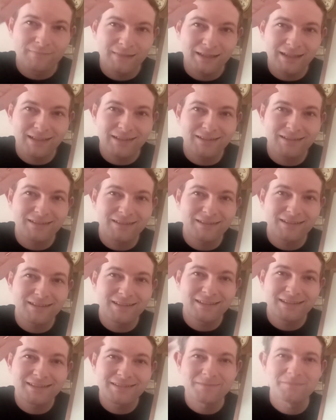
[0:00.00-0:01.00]
Hey
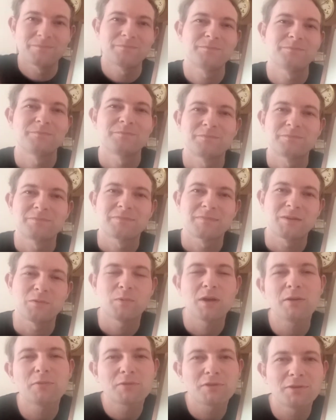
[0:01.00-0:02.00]
guys,
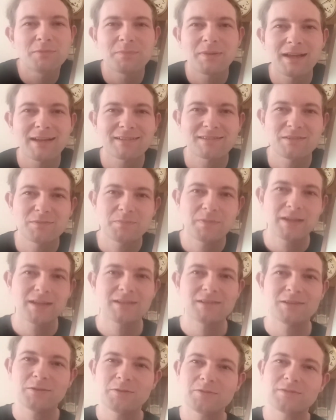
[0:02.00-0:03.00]
welcome back to
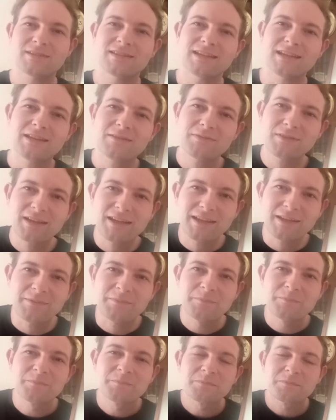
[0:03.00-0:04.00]
Big Lew
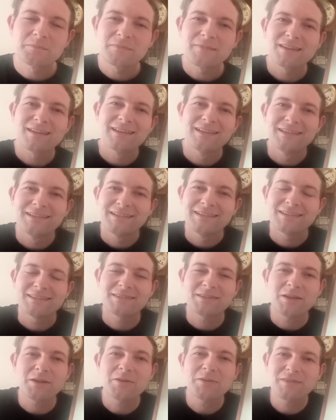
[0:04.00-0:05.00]
TV.
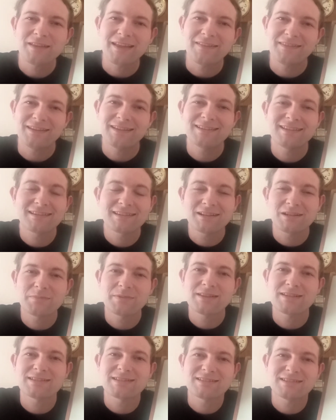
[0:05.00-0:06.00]
So then, this is going to
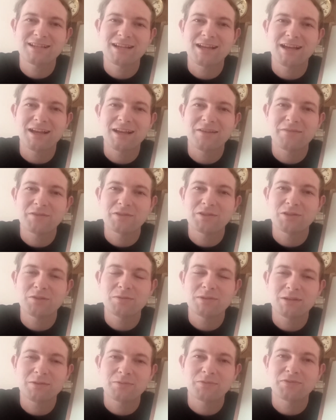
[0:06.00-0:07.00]
be the start of a
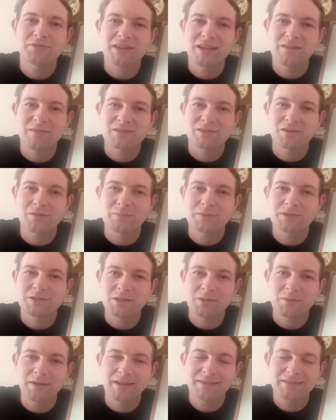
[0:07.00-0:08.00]
new little series I'll be
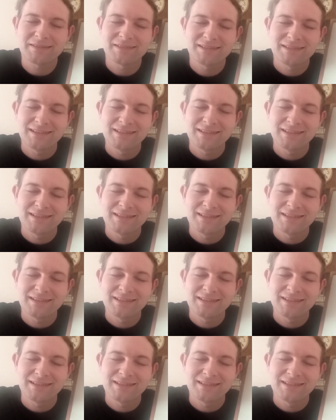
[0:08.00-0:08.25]
doing